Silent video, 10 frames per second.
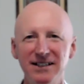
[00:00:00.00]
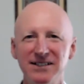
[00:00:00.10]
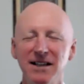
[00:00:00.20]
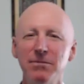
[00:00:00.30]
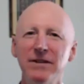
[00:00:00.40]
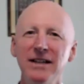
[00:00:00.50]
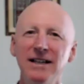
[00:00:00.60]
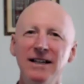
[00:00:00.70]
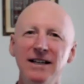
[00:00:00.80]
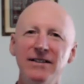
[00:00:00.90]
as
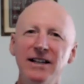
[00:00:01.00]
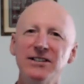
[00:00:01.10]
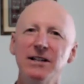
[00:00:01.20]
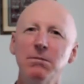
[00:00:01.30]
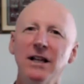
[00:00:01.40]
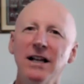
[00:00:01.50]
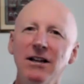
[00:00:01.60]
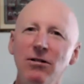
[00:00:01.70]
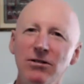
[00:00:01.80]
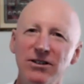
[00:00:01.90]
something that's
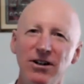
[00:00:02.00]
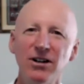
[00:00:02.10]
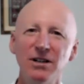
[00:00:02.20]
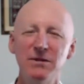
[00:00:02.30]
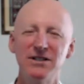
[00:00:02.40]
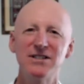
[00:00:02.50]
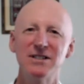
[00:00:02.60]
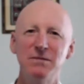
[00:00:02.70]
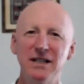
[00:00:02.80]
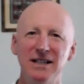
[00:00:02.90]
completely autonomous
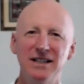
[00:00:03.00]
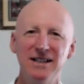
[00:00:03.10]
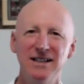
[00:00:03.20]
to me.